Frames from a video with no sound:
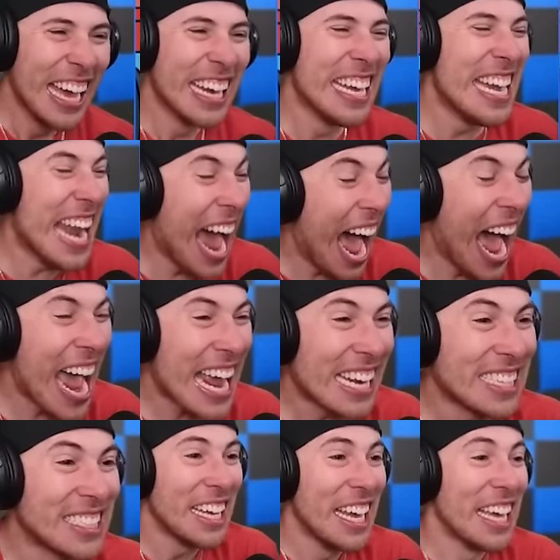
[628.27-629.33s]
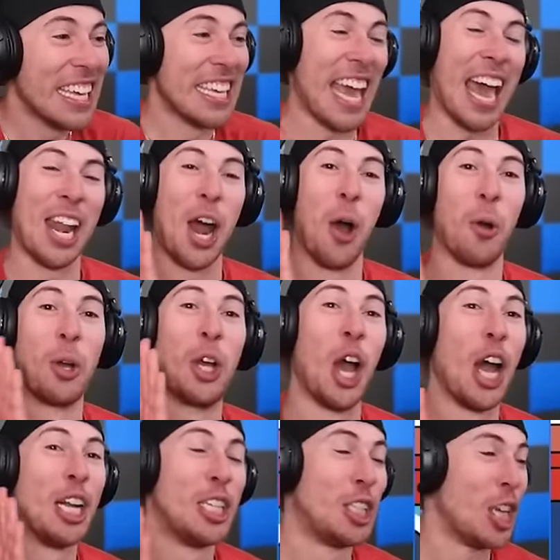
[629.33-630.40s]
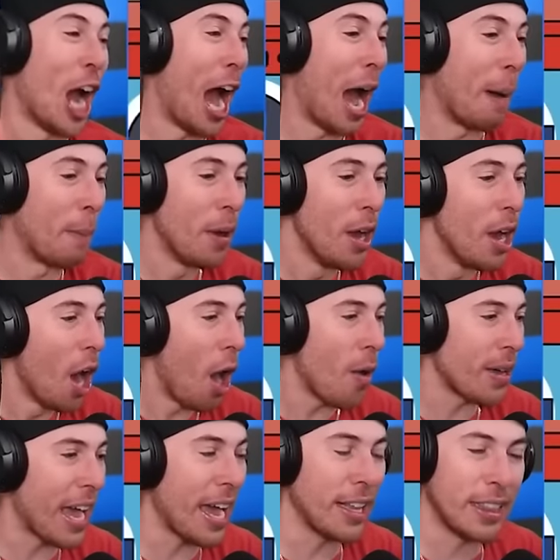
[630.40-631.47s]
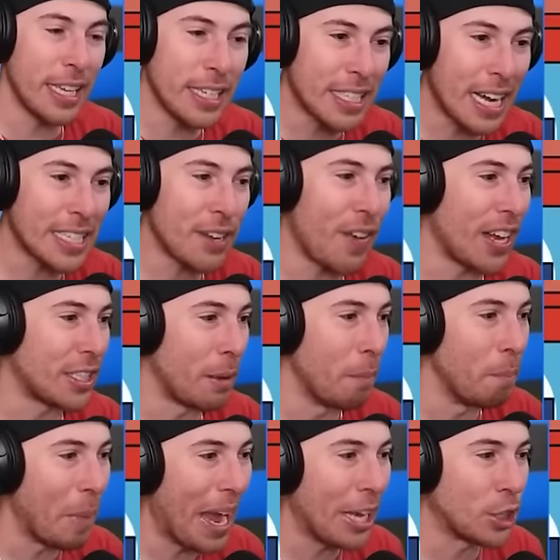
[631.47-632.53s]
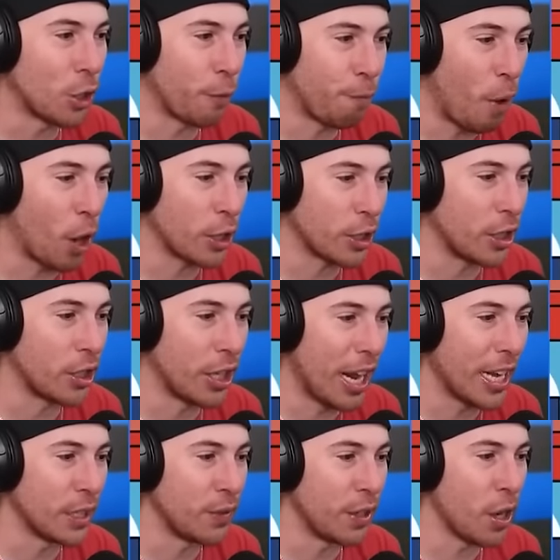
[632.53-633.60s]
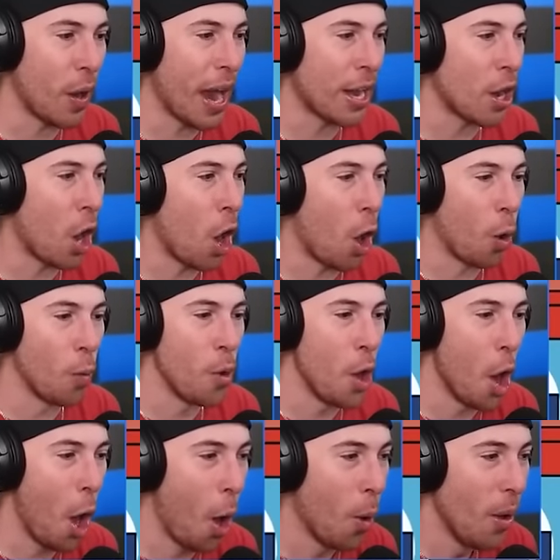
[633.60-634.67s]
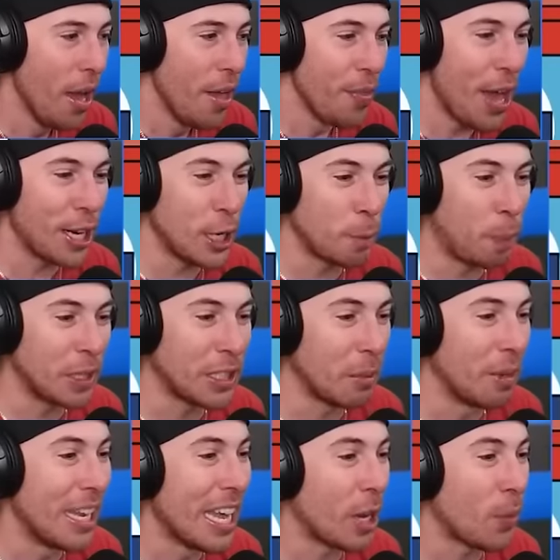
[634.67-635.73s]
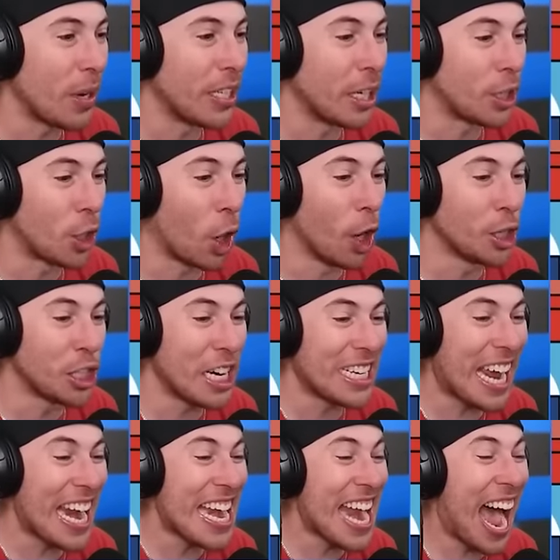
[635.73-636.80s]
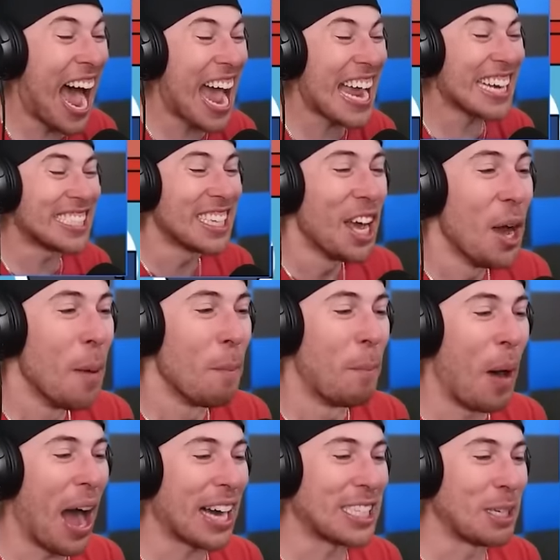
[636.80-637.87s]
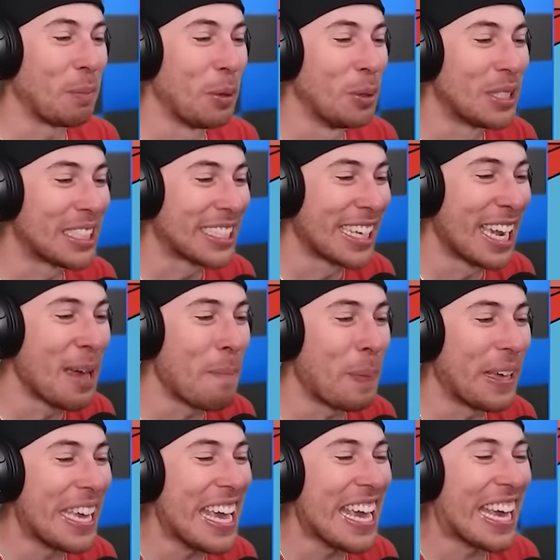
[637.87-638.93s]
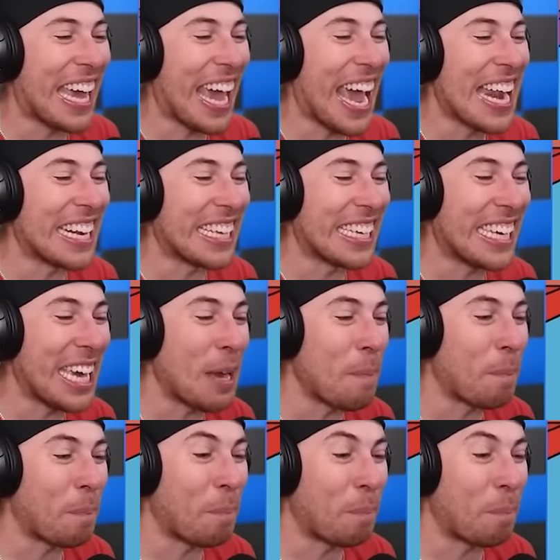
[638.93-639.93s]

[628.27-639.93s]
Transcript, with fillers: Nice! Yellow, good job. Okay, these guys have had some major farts in today's video, and oh no, they just put some liquid detergent, and nice! Boxy Boo's slipping. He can't keep...